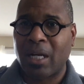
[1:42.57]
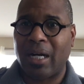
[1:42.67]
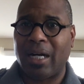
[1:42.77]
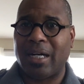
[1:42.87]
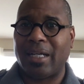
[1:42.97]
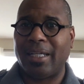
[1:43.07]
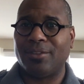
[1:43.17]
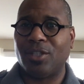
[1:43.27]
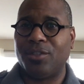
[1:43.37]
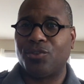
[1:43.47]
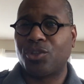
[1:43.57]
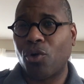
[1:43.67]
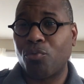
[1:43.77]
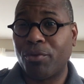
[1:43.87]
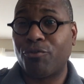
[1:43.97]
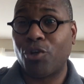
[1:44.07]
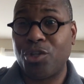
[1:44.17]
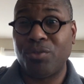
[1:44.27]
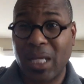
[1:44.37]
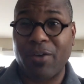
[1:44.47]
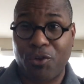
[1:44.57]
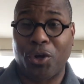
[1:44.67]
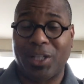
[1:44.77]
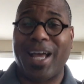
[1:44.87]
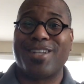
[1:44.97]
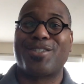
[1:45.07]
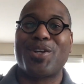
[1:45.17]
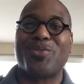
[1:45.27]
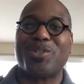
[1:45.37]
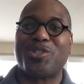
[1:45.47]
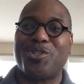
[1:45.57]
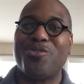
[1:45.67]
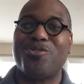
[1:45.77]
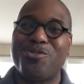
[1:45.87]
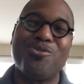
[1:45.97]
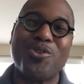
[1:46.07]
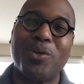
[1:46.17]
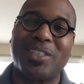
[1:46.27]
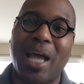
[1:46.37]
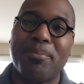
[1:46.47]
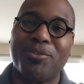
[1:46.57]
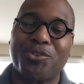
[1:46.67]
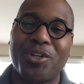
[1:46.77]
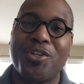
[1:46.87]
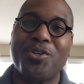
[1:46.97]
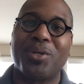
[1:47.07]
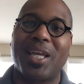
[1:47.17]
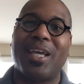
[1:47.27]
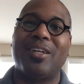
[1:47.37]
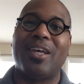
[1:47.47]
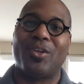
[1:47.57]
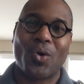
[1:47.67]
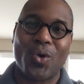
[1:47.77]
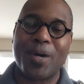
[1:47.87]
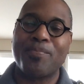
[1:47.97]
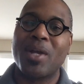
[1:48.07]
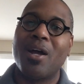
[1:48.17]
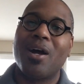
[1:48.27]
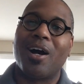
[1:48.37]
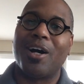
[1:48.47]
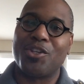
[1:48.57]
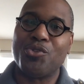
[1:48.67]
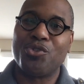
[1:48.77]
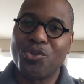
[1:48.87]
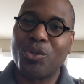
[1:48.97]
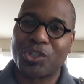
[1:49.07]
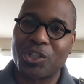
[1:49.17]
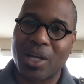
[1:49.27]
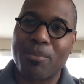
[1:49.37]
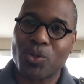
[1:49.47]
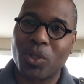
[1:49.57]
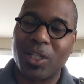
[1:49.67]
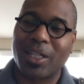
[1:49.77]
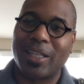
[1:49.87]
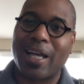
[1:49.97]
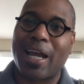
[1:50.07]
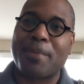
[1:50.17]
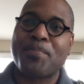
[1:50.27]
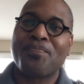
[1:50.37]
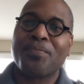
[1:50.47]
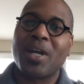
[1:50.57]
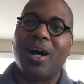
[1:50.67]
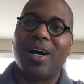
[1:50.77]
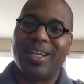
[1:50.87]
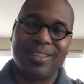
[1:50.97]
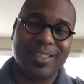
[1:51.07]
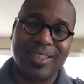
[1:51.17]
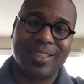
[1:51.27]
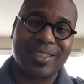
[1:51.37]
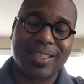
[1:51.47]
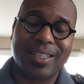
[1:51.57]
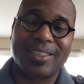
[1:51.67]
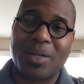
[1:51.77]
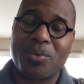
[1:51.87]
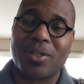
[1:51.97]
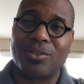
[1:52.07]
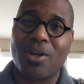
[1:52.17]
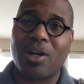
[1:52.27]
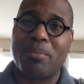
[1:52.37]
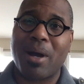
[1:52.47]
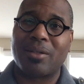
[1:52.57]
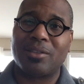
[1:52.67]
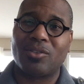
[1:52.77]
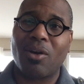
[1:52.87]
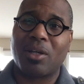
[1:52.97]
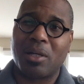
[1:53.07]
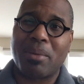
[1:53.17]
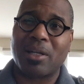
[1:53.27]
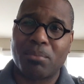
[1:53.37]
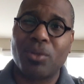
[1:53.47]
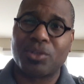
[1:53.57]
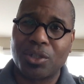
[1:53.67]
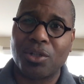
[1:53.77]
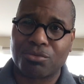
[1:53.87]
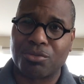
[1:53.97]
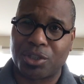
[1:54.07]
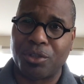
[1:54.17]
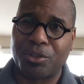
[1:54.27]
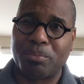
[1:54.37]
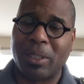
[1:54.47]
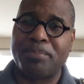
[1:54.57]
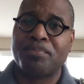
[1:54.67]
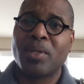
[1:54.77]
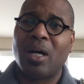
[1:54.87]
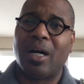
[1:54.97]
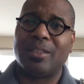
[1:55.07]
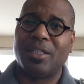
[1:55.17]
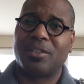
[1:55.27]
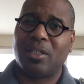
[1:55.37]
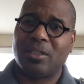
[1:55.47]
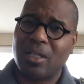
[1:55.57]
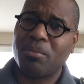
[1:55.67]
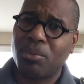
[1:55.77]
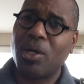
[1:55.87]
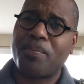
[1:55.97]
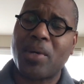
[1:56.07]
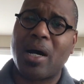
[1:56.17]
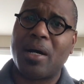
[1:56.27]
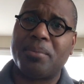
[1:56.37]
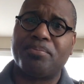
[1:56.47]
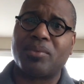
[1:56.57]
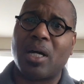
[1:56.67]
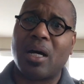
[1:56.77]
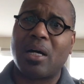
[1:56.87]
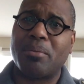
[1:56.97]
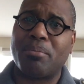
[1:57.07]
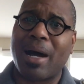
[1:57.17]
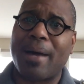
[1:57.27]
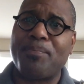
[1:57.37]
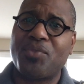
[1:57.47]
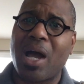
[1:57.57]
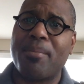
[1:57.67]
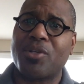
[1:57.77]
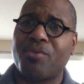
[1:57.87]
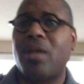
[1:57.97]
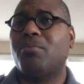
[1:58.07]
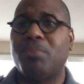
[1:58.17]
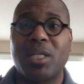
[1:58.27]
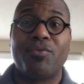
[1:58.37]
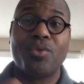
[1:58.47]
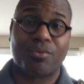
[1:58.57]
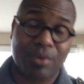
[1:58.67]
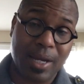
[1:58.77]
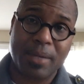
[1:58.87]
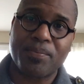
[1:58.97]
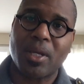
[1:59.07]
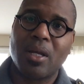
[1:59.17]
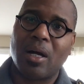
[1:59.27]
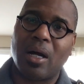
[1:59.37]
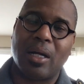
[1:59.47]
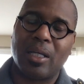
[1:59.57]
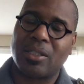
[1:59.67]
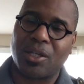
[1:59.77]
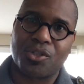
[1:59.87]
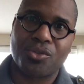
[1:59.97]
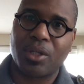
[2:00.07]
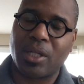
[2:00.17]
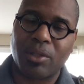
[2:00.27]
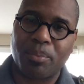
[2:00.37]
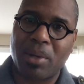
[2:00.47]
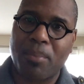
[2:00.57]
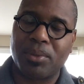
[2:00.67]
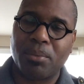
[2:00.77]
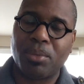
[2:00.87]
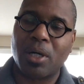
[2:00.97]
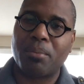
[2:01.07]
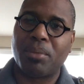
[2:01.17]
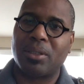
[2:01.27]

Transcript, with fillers: Uh, and, and so before you left your last service, you, you knew what type of trend you were in and on. Uh, you knew what your numbers were looking like. Uh, and, th- and this section that we're going to talk about is talking about a multicultural church. But uh, there's another book um, uh, by Thomas Rainer. Many of you have read it. Uh, it's an extraordinarily popular book.